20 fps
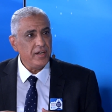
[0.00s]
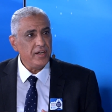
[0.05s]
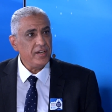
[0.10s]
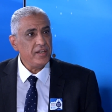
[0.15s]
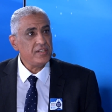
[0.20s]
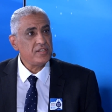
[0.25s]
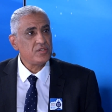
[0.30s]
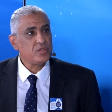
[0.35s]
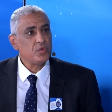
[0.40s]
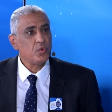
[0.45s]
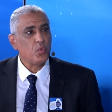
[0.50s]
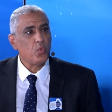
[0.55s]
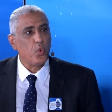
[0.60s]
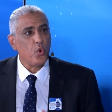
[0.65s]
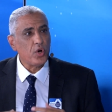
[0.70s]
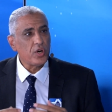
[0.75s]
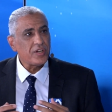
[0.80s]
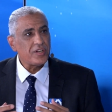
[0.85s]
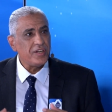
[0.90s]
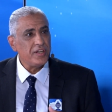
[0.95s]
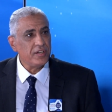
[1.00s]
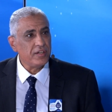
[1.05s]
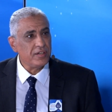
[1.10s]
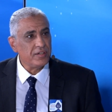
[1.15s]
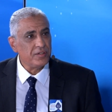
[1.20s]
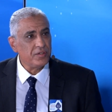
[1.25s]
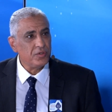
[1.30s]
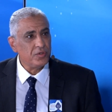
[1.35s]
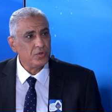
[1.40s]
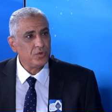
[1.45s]
is working
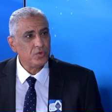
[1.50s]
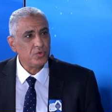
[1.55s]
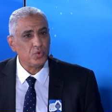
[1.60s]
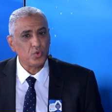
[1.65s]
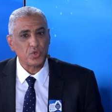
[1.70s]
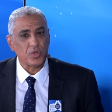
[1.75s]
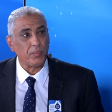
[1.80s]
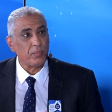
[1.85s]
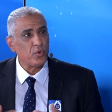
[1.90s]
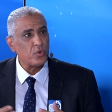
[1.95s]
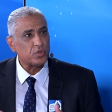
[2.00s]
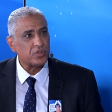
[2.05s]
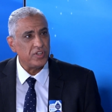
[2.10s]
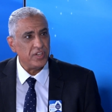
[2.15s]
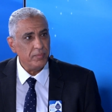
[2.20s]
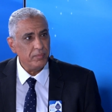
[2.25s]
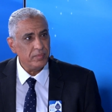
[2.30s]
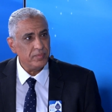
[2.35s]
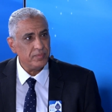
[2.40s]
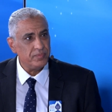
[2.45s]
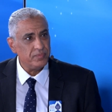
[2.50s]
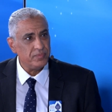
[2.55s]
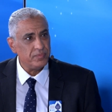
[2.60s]
to support them.